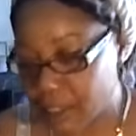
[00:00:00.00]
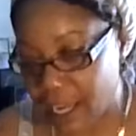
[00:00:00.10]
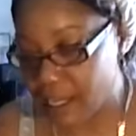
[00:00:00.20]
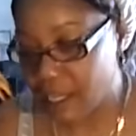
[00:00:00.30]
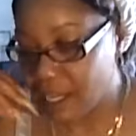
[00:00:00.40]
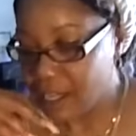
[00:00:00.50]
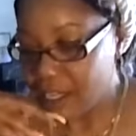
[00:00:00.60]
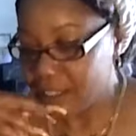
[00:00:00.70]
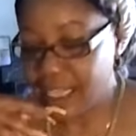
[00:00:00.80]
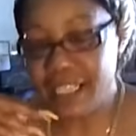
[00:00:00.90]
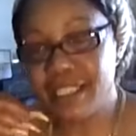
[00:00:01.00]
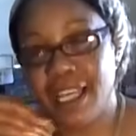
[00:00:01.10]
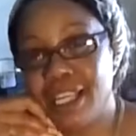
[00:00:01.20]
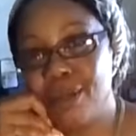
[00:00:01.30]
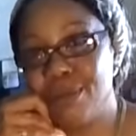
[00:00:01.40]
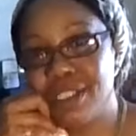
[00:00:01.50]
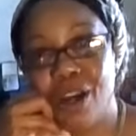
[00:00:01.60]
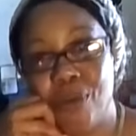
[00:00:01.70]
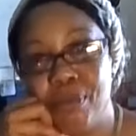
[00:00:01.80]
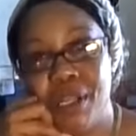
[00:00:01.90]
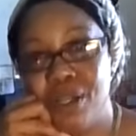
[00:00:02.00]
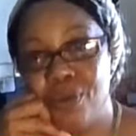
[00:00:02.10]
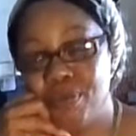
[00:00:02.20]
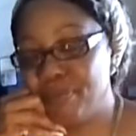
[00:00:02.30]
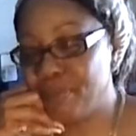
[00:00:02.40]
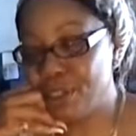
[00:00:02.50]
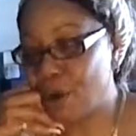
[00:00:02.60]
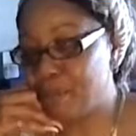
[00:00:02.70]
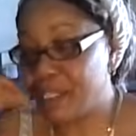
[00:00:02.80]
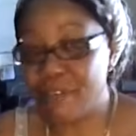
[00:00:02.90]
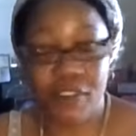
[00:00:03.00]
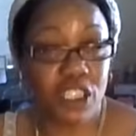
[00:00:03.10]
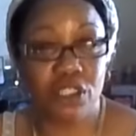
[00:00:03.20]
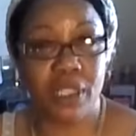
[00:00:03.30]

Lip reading: They didn't think it was gonna be, beneficial.